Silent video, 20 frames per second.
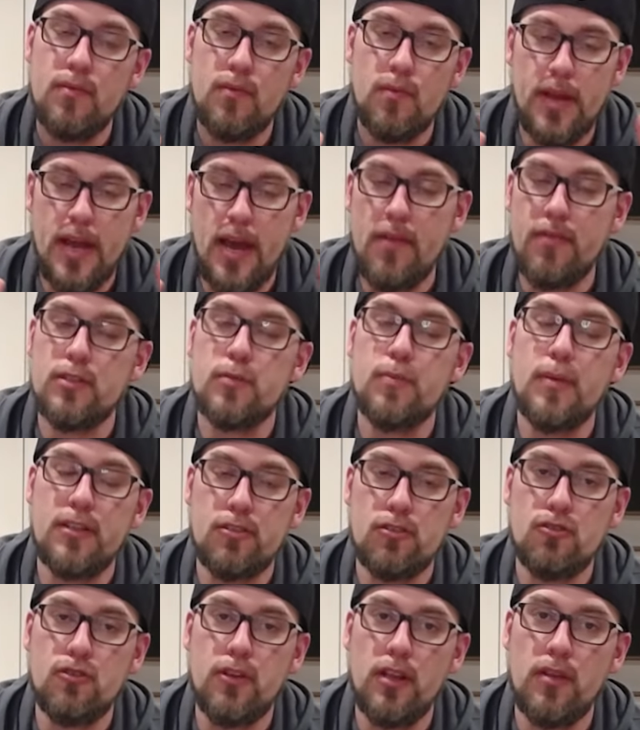we have a
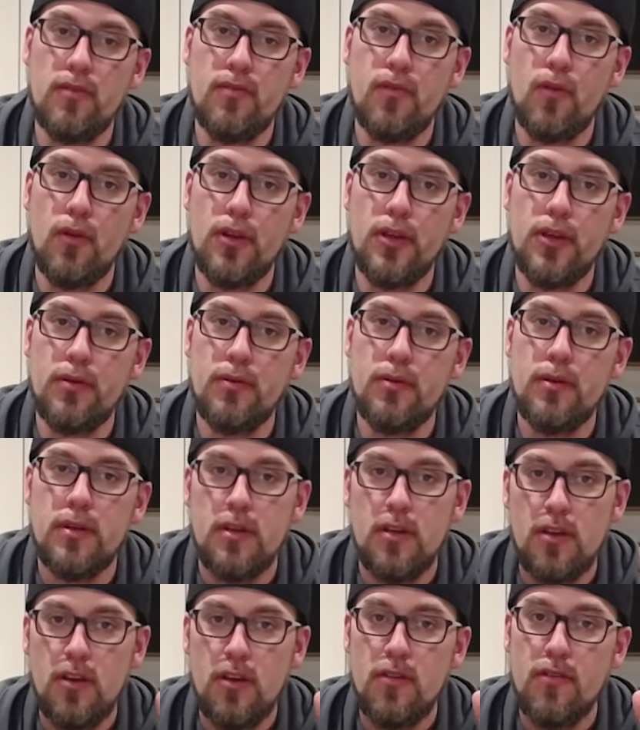special trailer for you
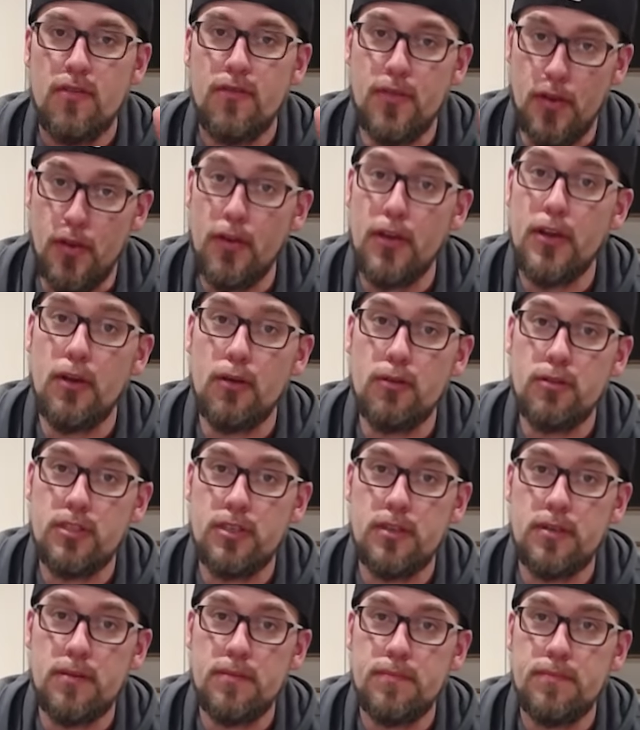
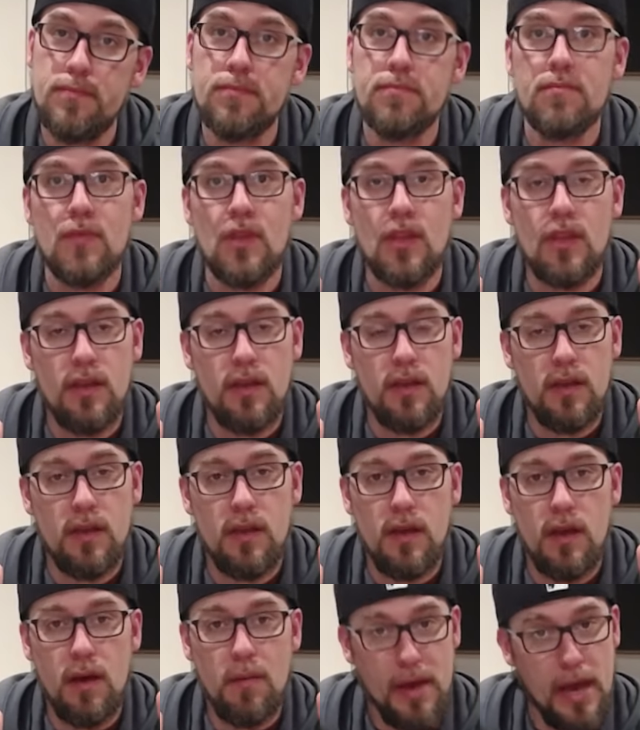Furiosa,
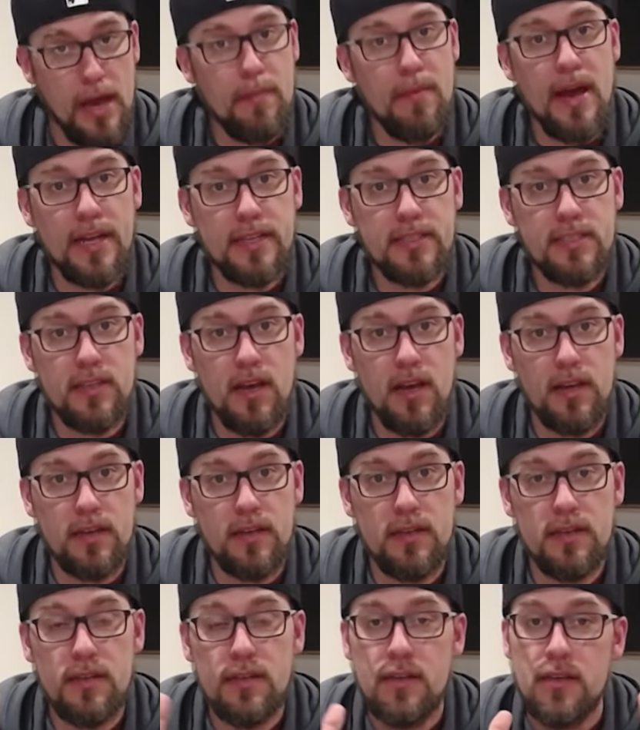a Mad Max
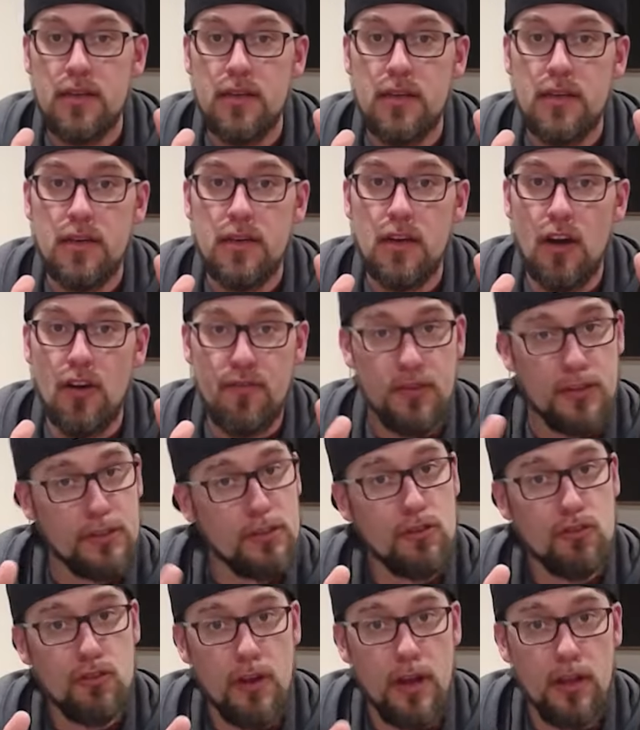saga,
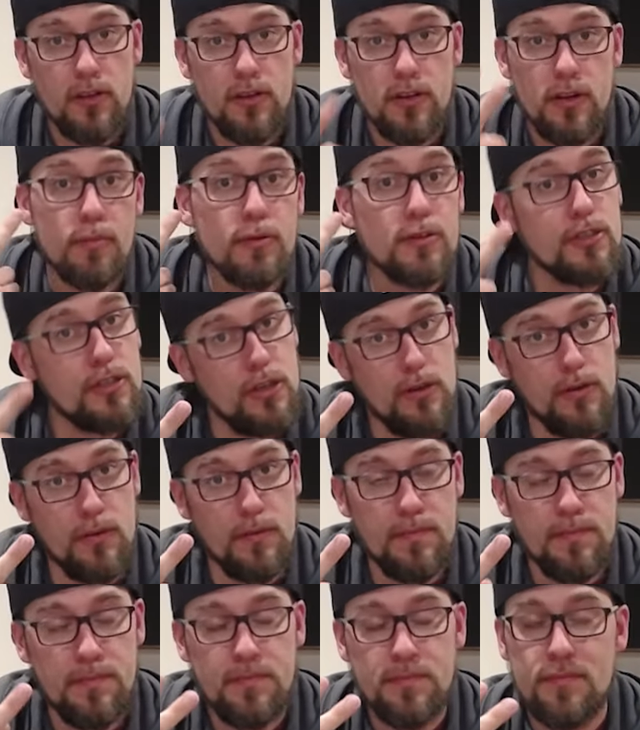official trailer number two.
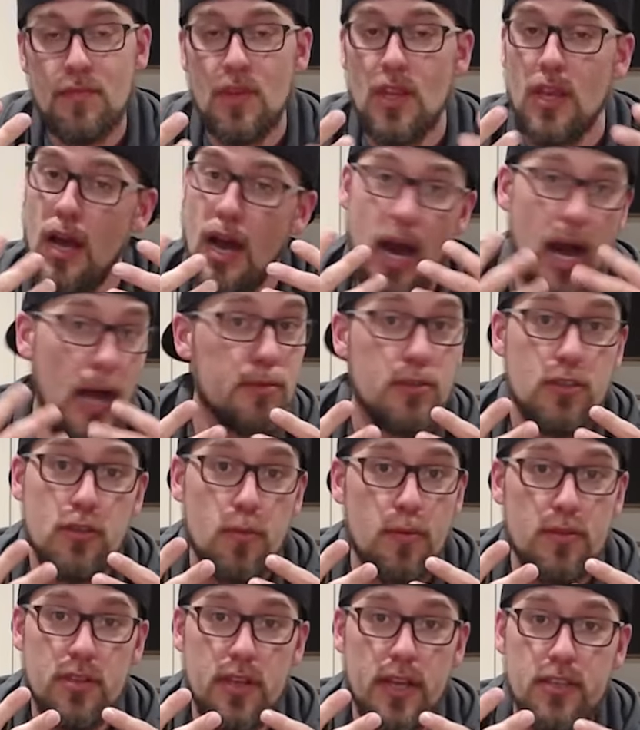I'm
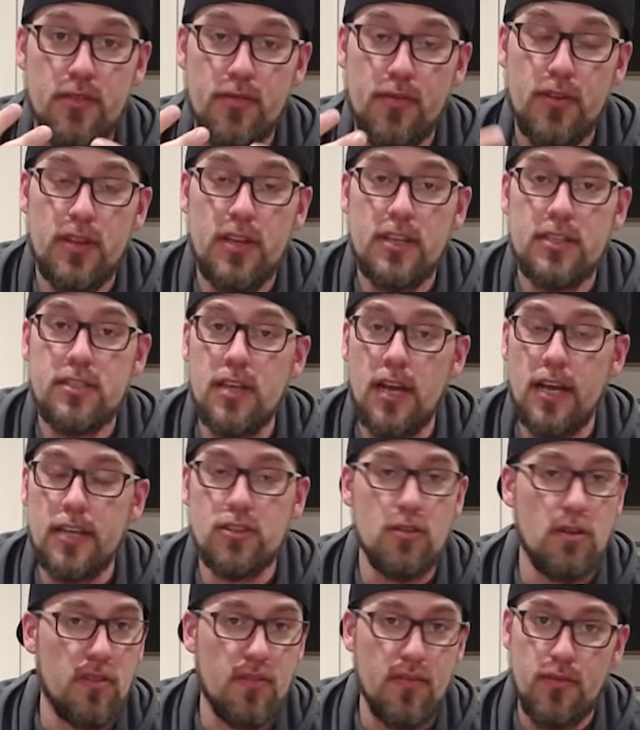super psyched for this. I
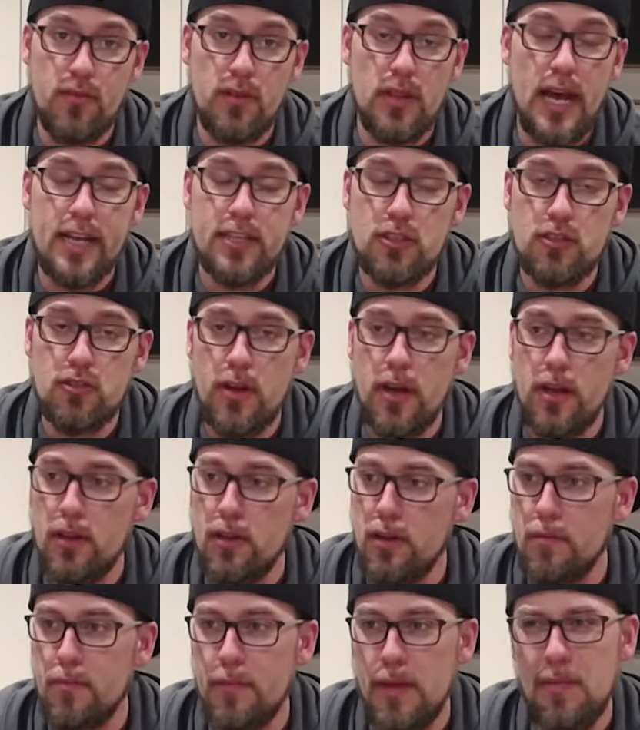saw the last
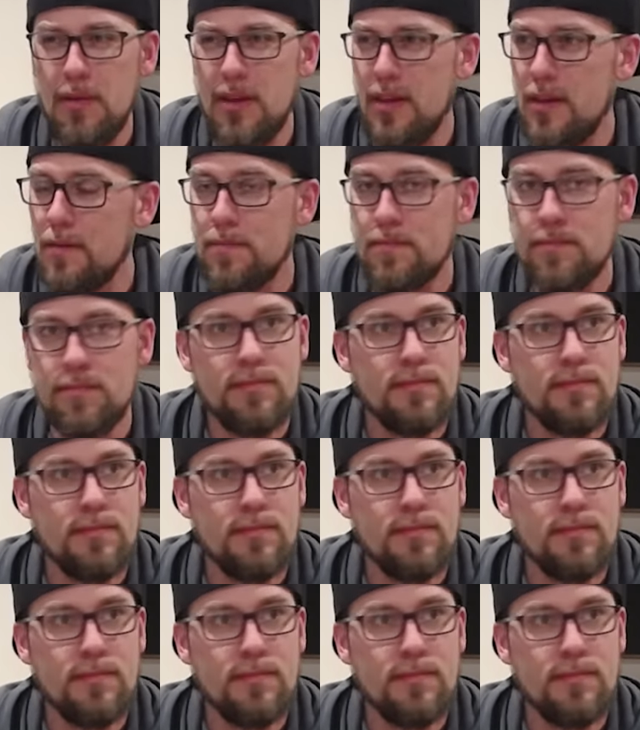trailer, maybe,